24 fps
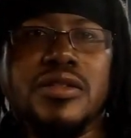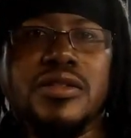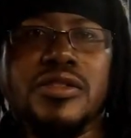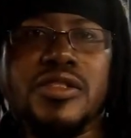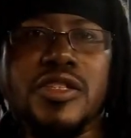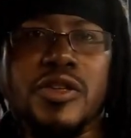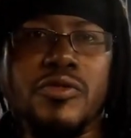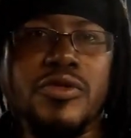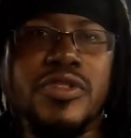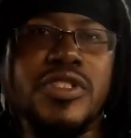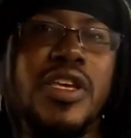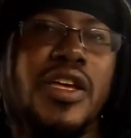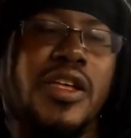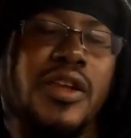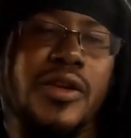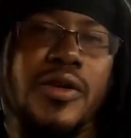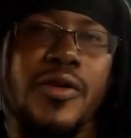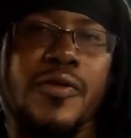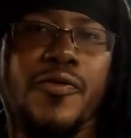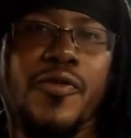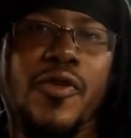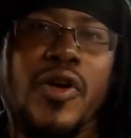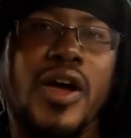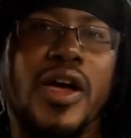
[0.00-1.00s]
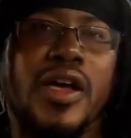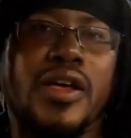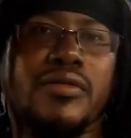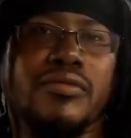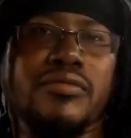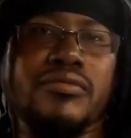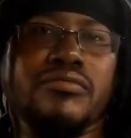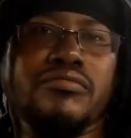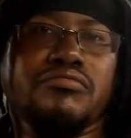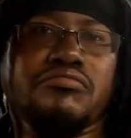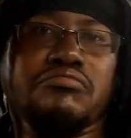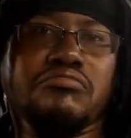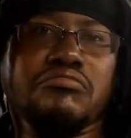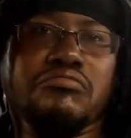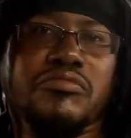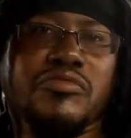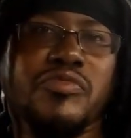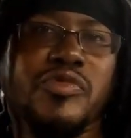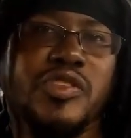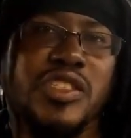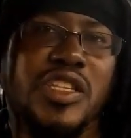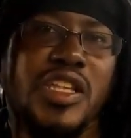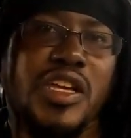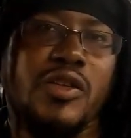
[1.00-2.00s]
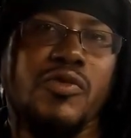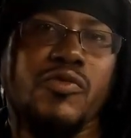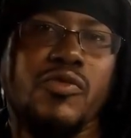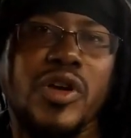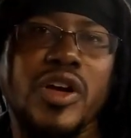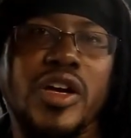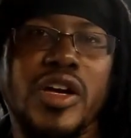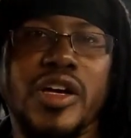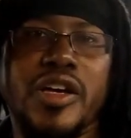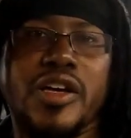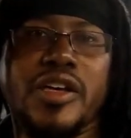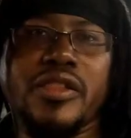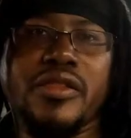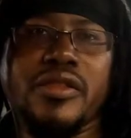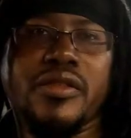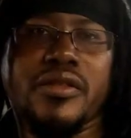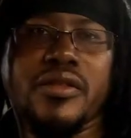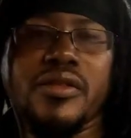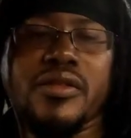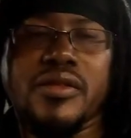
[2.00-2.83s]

She was hit in the front. She didn't run.